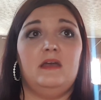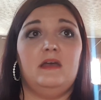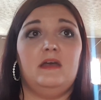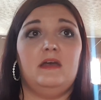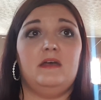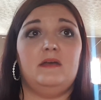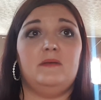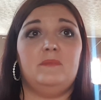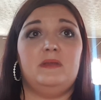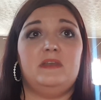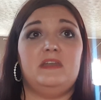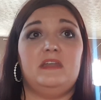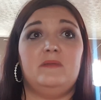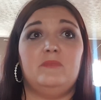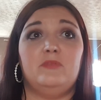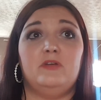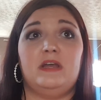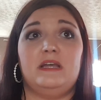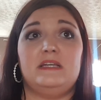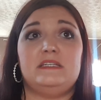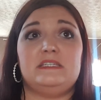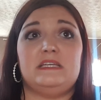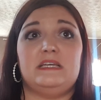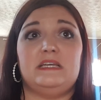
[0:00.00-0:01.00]
And number
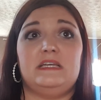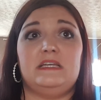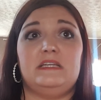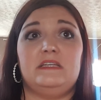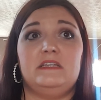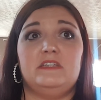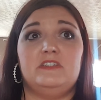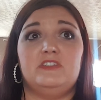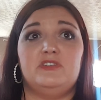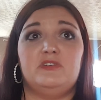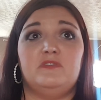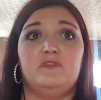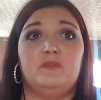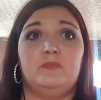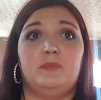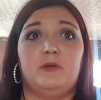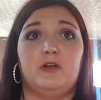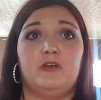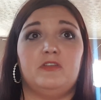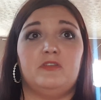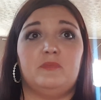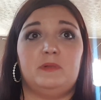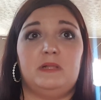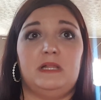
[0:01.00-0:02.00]
18, do you have a
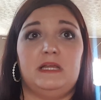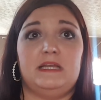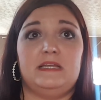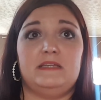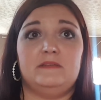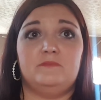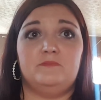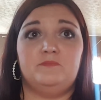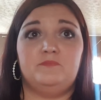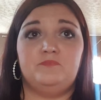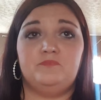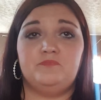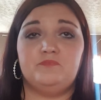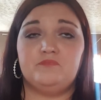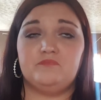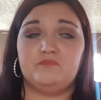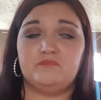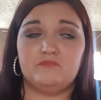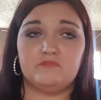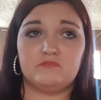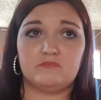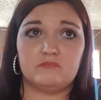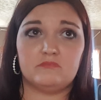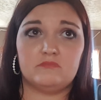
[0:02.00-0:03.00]
birth plan?
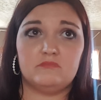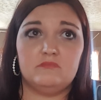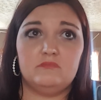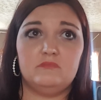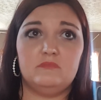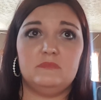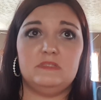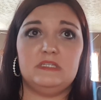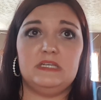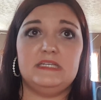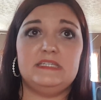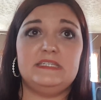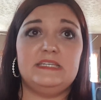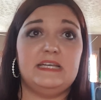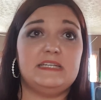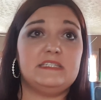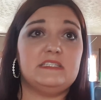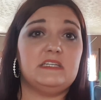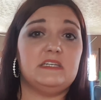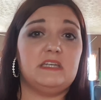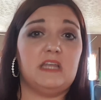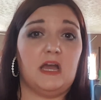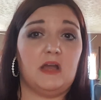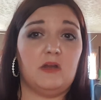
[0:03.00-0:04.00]

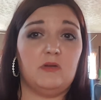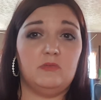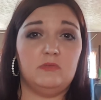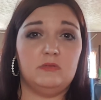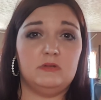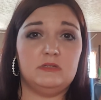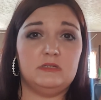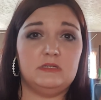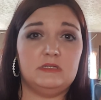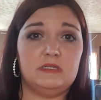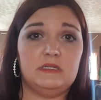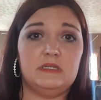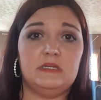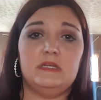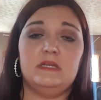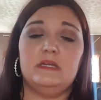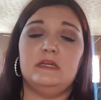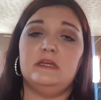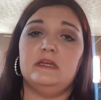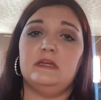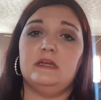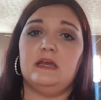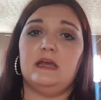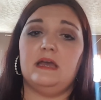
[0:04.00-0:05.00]
Yes and no.
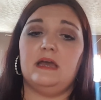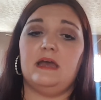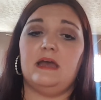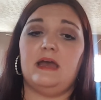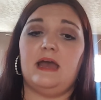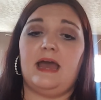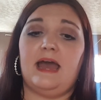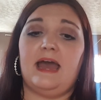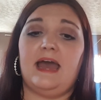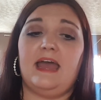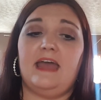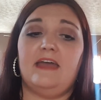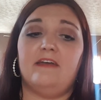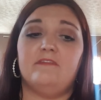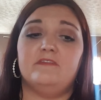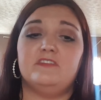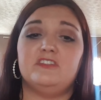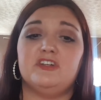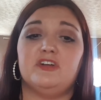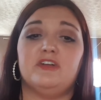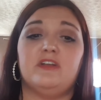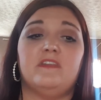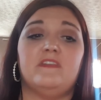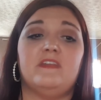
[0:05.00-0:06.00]
I have
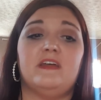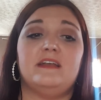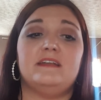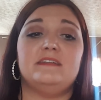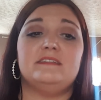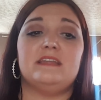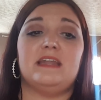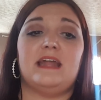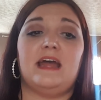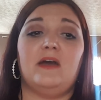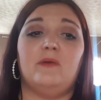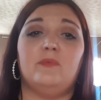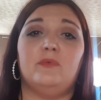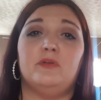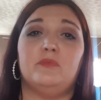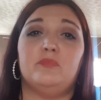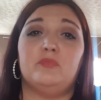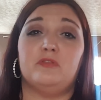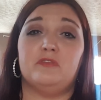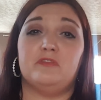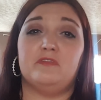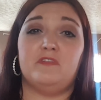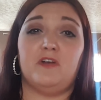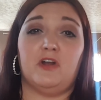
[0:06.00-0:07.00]
certain things that I would
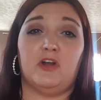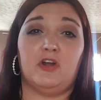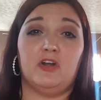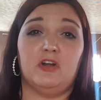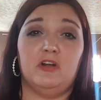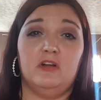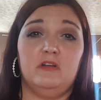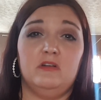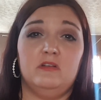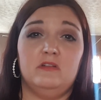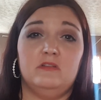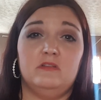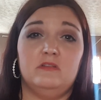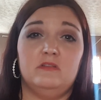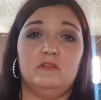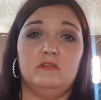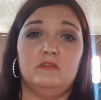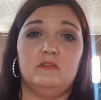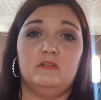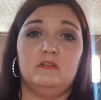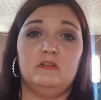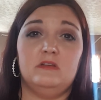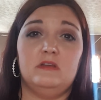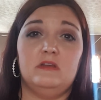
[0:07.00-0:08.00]
prefer.
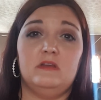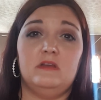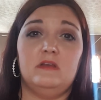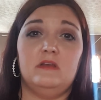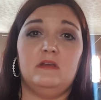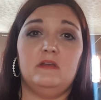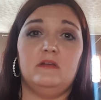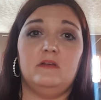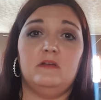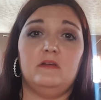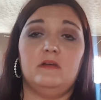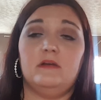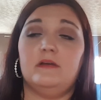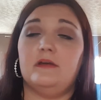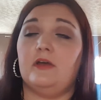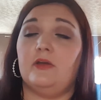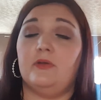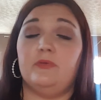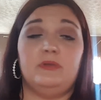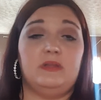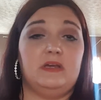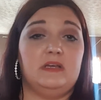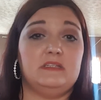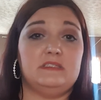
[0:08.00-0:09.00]

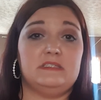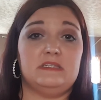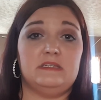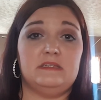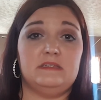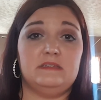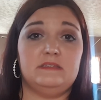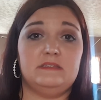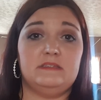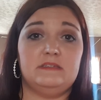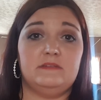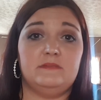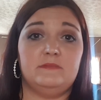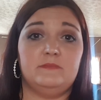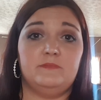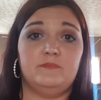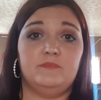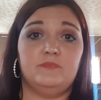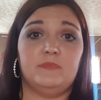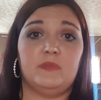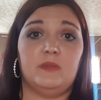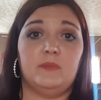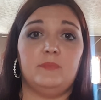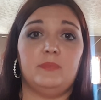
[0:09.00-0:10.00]
Who doesn't?
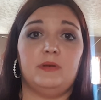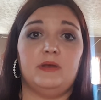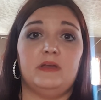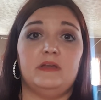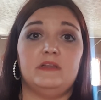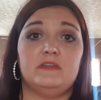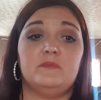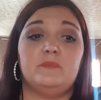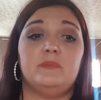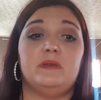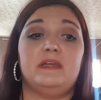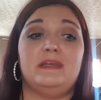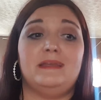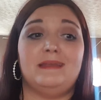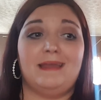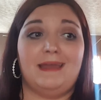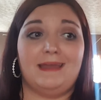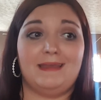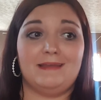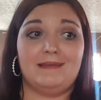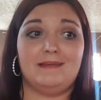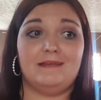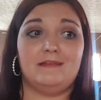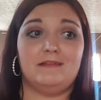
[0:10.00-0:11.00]
But being
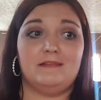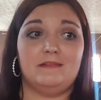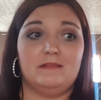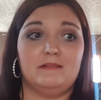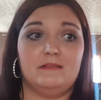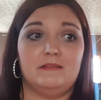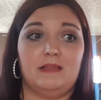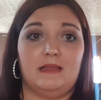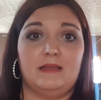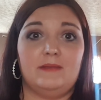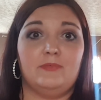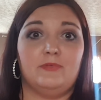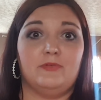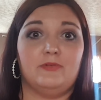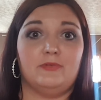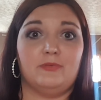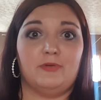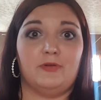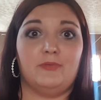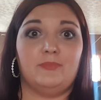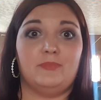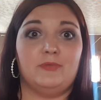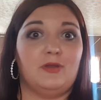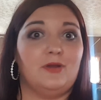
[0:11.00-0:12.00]
a labor
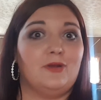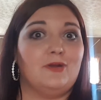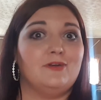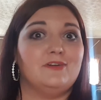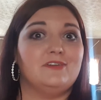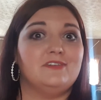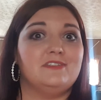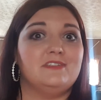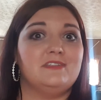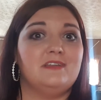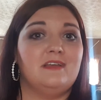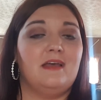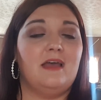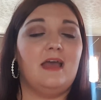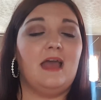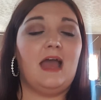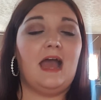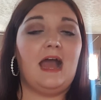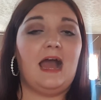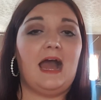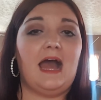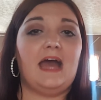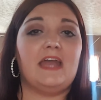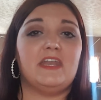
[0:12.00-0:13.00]
room nurse,
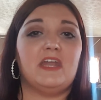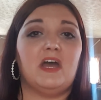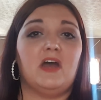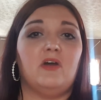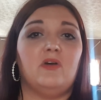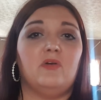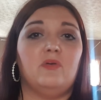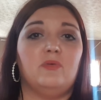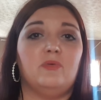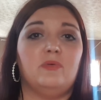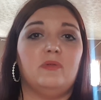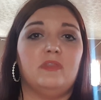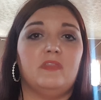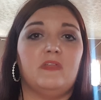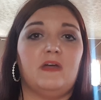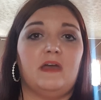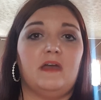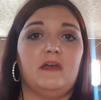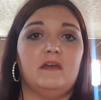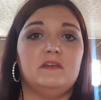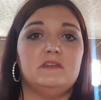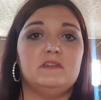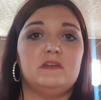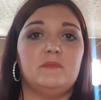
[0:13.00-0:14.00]
I know
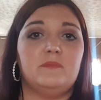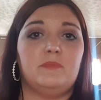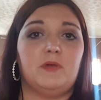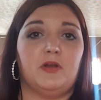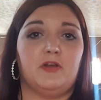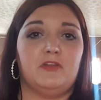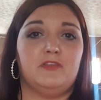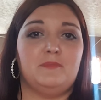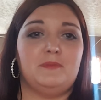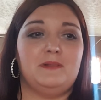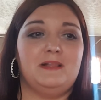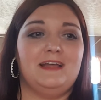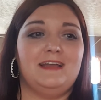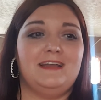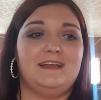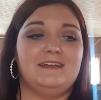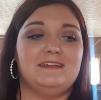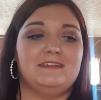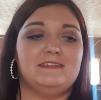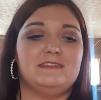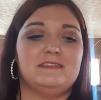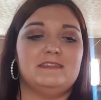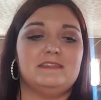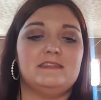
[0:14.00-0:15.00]
that birth
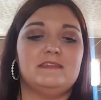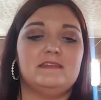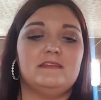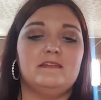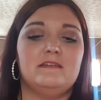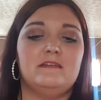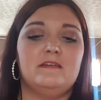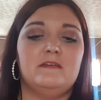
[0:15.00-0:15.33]
plans